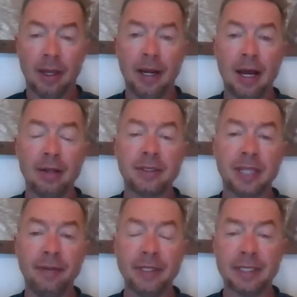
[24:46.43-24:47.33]
And a health
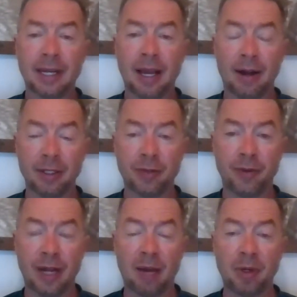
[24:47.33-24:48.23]
savings account is
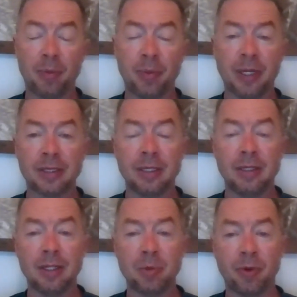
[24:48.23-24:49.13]
phenomenal because
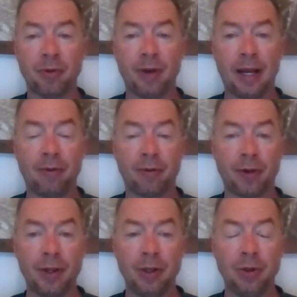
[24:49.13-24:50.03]
it does provide
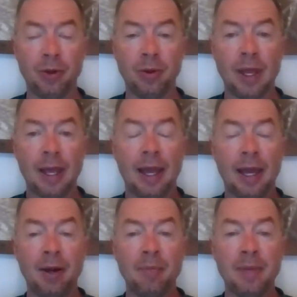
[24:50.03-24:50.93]
for you
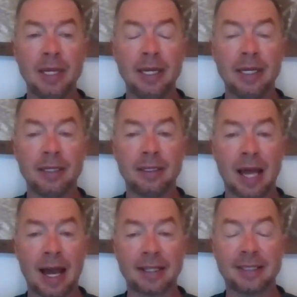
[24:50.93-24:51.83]
an immediate
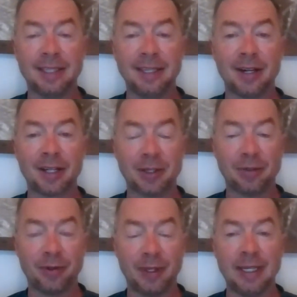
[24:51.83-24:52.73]
tax
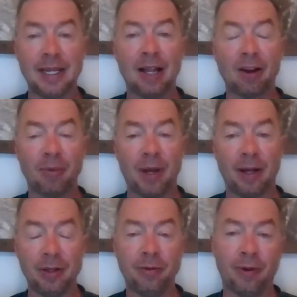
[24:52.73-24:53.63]
deduction for the dollar
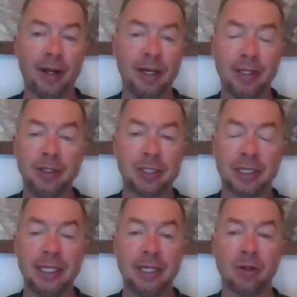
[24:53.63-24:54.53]
amount you fund. And you
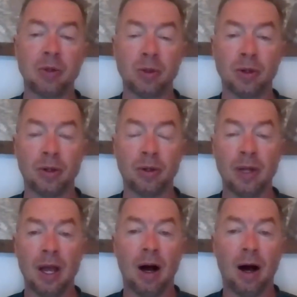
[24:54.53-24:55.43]
just need to
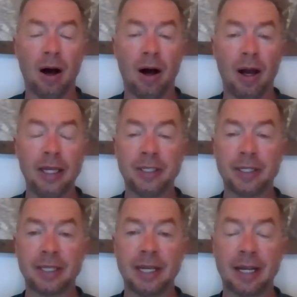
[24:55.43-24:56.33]
Google
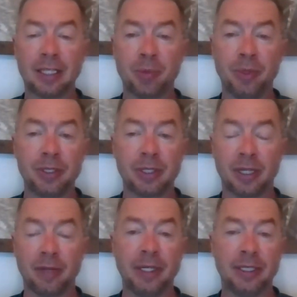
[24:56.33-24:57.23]
HSA contribution
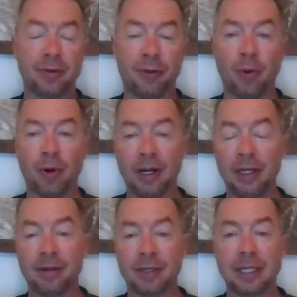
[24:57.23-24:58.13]
limits for
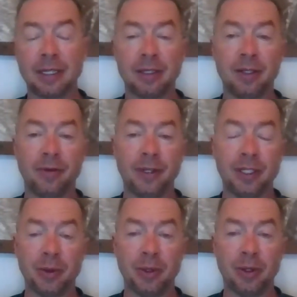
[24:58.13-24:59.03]
either a single
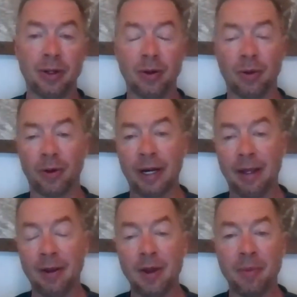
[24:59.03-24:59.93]
individual or
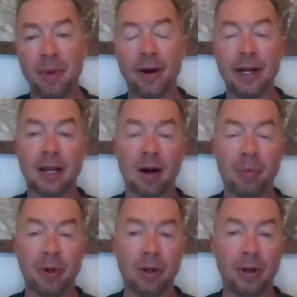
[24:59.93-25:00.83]
married
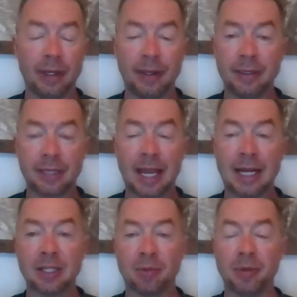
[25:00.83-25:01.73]
couple, and there's
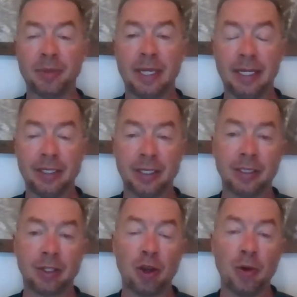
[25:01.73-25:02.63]
catch-up
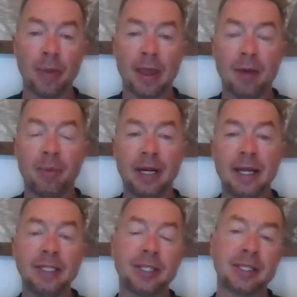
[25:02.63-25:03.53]
limitations. But an
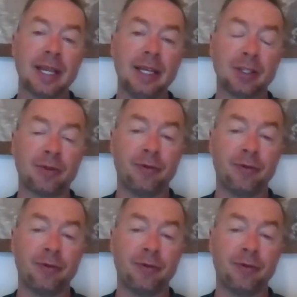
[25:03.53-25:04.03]
HSA